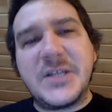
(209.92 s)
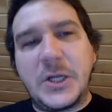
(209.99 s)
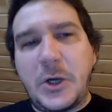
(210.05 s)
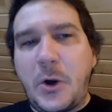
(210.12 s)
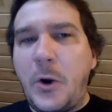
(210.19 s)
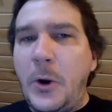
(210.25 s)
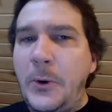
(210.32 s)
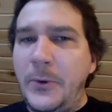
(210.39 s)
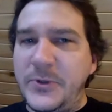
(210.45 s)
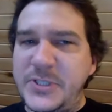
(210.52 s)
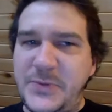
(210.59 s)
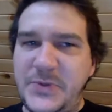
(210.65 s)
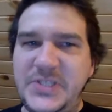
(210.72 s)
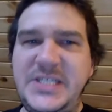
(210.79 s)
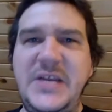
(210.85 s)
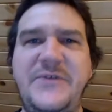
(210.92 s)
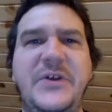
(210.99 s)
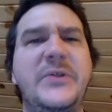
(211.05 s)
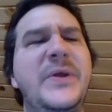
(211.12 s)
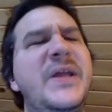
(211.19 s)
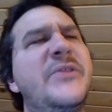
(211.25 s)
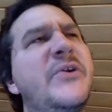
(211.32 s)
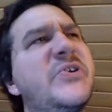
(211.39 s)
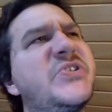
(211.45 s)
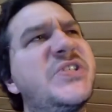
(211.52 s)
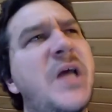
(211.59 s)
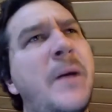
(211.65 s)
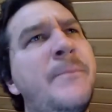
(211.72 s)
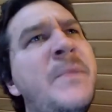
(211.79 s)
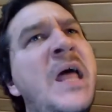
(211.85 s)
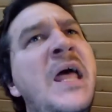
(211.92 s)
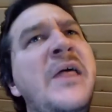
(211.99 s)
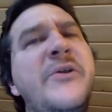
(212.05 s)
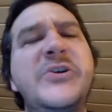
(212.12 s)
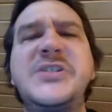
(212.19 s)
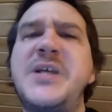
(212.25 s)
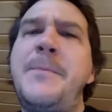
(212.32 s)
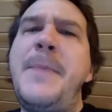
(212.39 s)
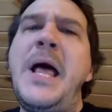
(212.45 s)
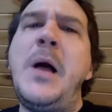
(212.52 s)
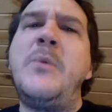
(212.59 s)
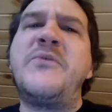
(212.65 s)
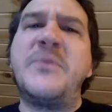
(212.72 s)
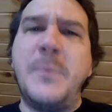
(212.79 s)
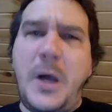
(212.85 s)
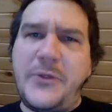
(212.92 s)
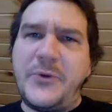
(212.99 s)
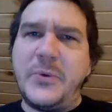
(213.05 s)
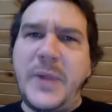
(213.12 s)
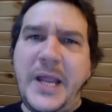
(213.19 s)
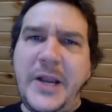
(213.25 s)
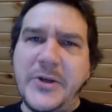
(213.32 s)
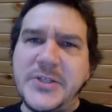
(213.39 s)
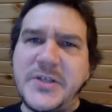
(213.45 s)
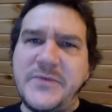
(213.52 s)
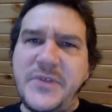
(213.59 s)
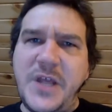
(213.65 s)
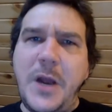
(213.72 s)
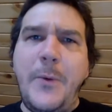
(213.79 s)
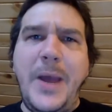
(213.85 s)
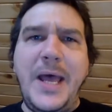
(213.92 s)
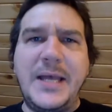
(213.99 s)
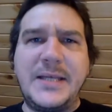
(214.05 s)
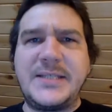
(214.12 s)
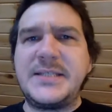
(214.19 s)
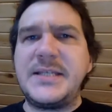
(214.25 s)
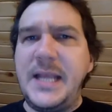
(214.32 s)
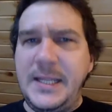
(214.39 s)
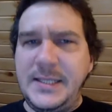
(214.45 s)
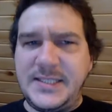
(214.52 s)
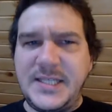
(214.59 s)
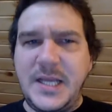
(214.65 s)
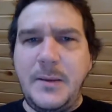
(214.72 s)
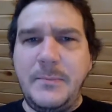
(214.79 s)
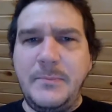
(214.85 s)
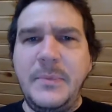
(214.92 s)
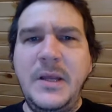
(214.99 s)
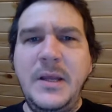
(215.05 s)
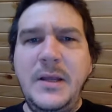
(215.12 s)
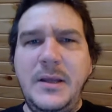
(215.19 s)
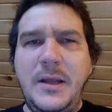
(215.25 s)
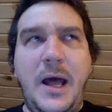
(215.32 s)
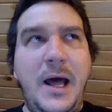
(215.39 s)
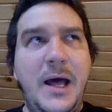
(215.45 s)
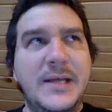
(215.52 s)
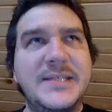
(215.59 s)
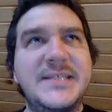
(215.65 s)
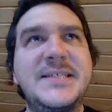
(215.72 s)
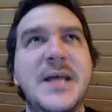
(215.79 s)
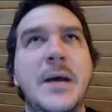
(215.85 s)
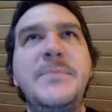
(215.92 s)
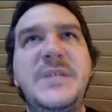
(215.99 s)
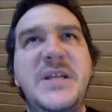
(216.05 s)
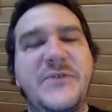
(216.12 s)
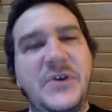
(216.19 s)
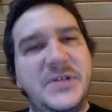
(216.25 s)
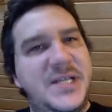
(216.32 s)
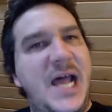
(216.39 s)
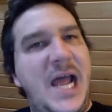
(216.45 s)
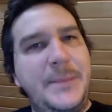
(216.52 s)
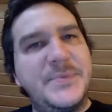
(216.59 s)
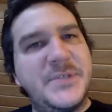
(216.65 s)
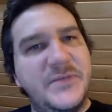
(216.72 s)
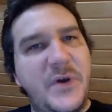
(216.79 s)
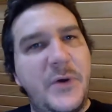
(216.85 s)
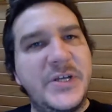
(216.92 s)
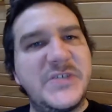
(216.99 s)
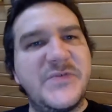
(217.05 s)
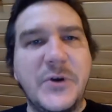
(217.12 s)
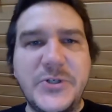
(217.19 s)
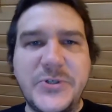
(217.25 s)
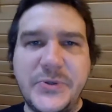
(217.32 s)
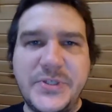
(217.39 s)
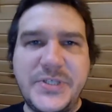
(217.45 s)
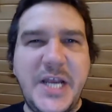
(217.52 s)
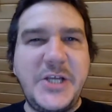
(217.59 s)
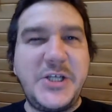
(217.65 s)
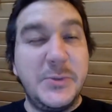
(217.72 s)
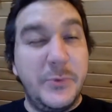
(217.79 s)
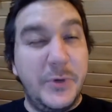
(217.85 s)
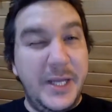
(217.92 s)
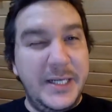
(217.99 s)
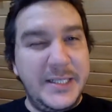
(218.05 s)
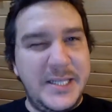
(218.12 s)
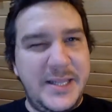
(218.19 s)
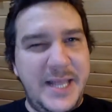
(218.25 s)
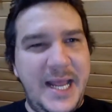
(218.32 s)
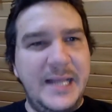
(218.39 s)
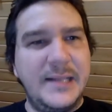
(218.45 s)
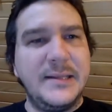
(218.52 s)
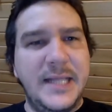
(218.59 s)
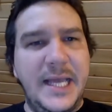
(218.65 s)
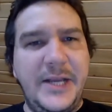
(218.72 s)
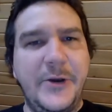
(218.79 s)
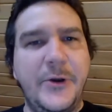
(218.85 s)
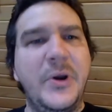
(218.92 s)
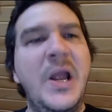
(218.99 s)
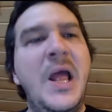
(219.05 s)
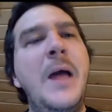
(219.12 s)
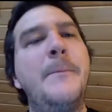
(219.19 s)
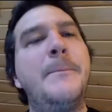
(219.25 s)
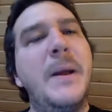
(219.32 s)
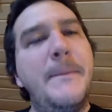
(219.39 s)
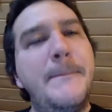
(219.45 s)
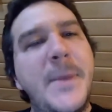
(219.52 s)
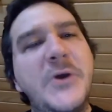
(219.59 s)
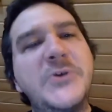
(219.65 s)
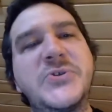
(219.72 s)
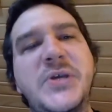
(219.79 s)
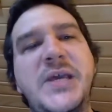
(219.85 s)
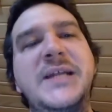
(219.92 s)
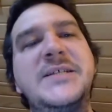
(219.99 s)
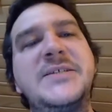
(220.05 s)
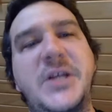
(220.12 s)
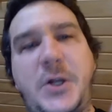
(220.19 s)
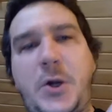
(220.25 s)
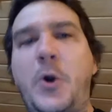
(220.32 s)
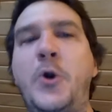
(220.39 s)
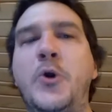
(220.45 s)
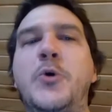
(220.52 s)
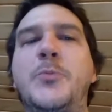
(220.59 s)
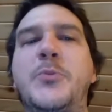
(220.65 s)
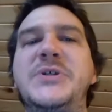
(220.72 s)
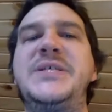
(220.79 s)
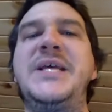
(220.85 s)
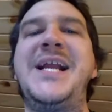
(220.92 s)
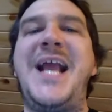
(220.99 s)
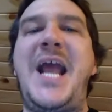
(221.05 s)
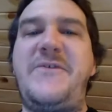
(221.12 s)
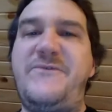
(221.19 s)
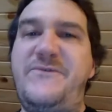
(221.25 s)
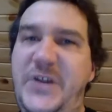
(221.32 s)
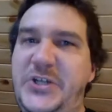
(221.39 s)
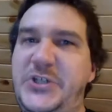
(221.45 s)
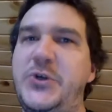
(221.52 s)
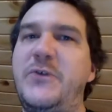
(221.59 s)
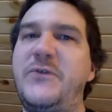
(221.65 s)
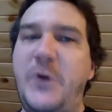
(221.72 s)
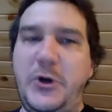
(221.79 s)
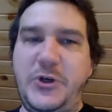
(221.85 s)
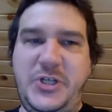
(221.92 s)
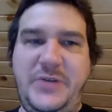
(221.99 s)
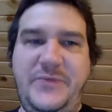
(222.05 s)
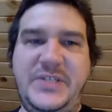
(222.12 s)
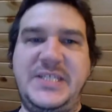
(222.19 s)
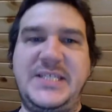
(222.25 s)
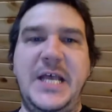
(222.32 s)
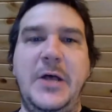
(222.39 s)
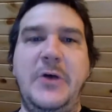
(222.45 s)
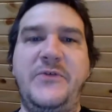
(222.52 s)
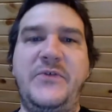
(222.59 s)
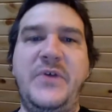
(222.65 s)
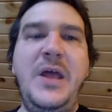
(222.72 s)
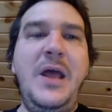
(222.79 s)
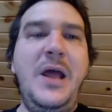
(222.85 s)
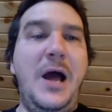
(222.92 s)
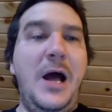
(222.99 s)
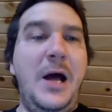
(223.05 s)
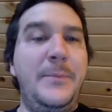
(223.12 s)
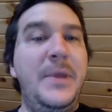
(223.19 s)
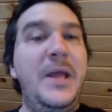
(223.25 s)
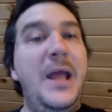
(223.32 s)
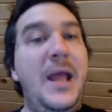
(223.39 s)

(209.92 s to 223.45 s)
kernel specifically, and there's some help from other layers of the OS in some different types of OS virtualization. We'll get into that later, but mostly it is the kernel presenting a fictional version of itself. And